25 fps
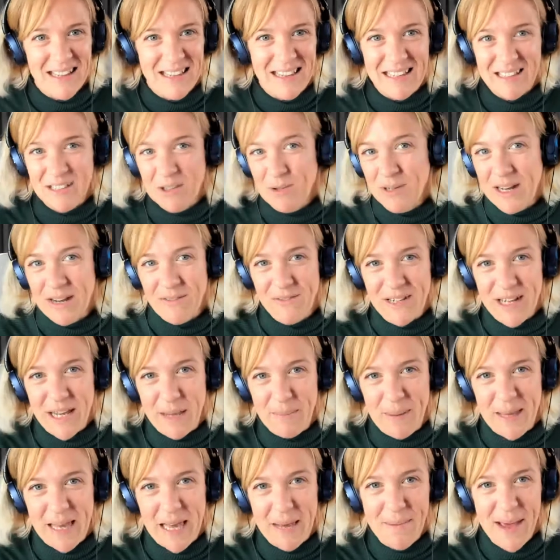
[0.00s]
It's called Everyday
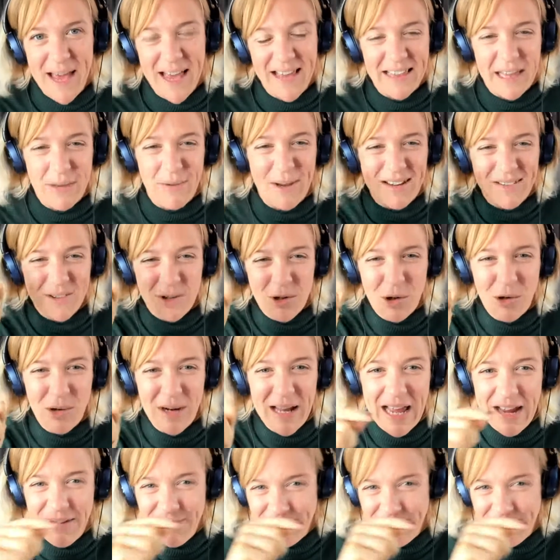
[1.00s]
PMA. They went call it